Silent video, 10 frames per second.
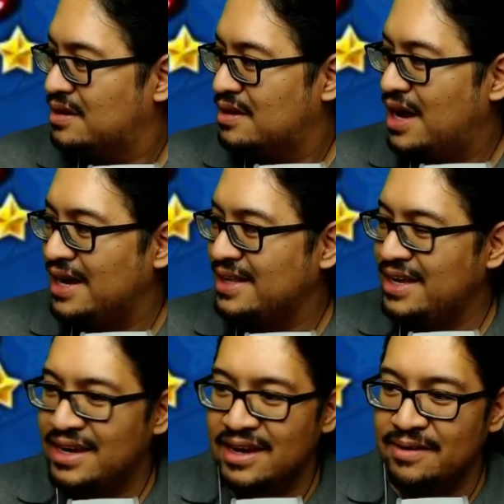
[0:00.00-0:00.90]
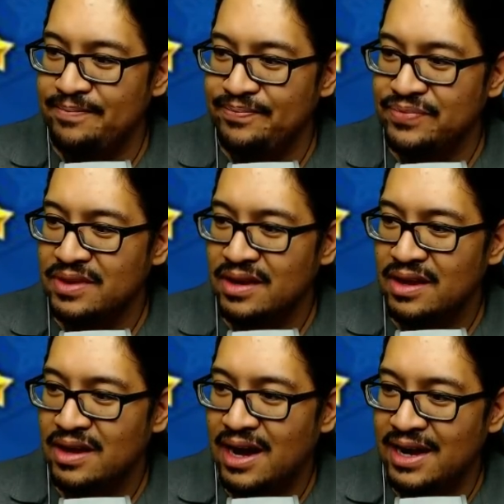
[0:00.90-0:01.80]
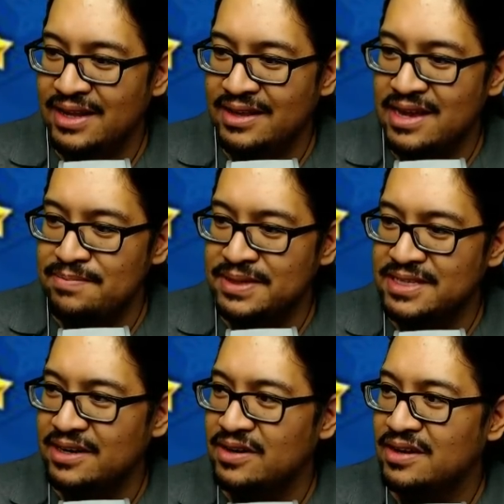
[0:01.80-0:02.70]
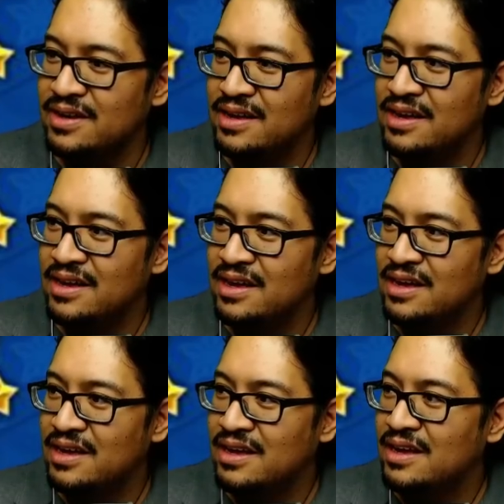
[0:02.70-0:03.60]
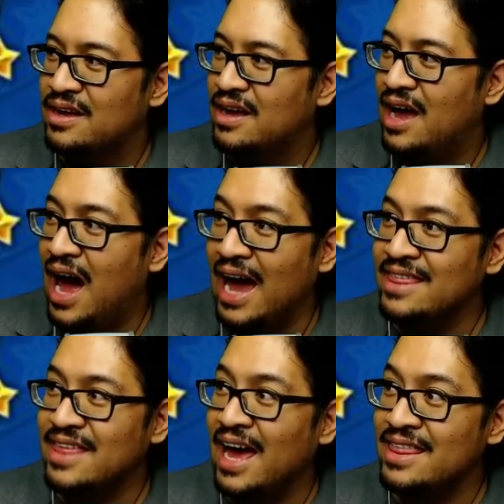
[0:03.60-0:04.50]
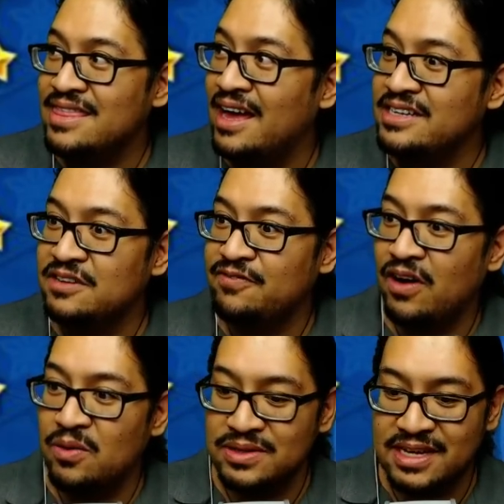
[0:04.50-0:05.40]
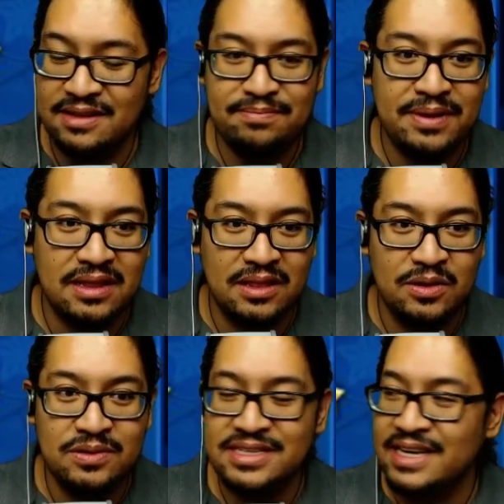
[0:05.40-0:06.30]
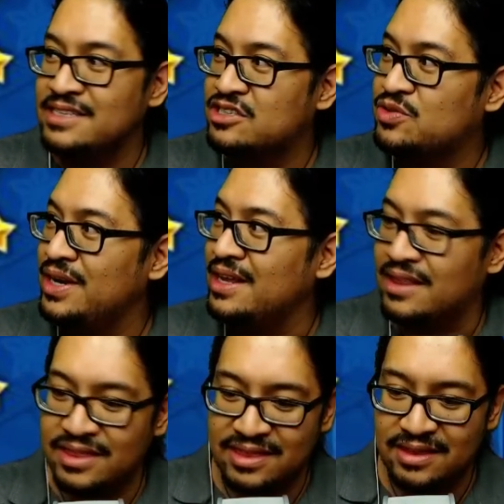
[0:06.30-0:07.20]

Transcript: I need um I need Tempest here. I th I thought Jafar was going to lose in strength.